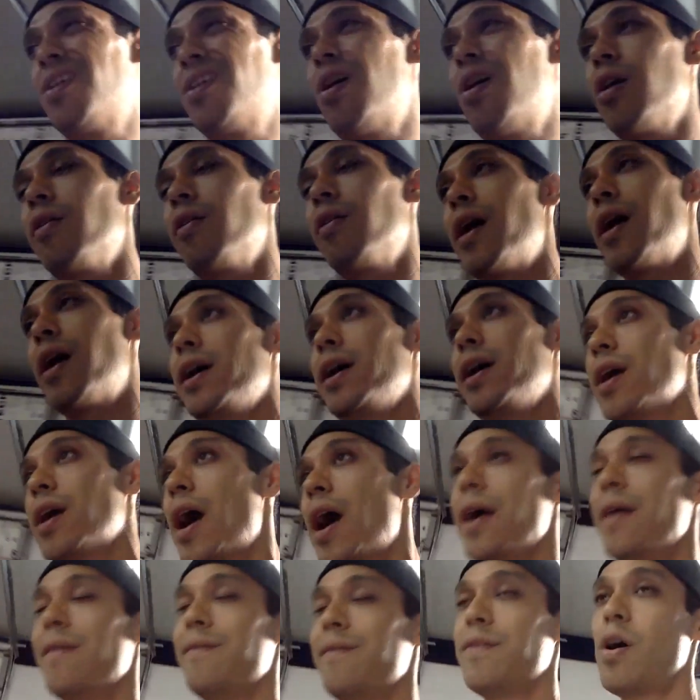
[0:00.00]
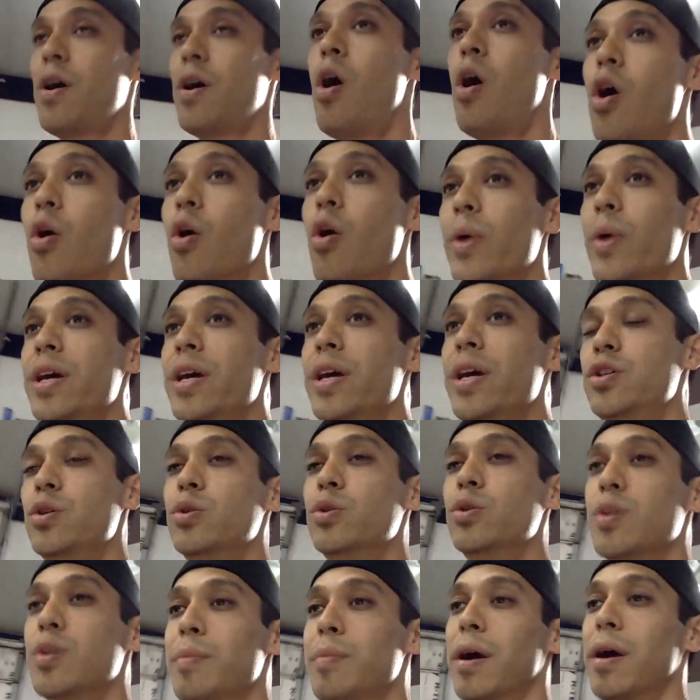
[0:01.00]
all right. I've always used
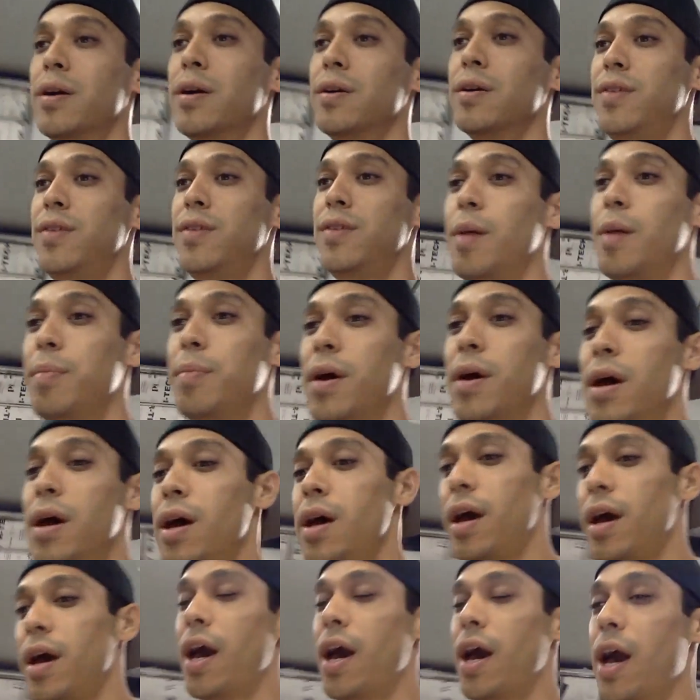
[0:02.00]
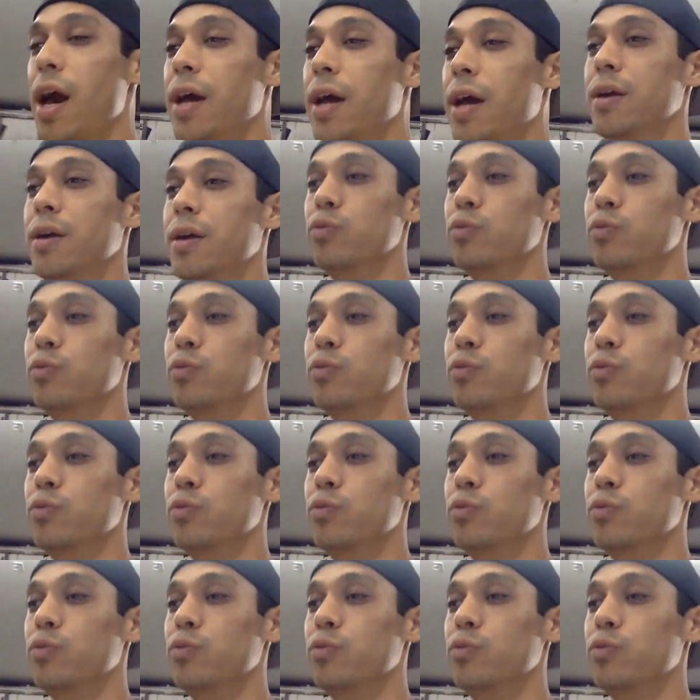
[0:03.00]
American tape. And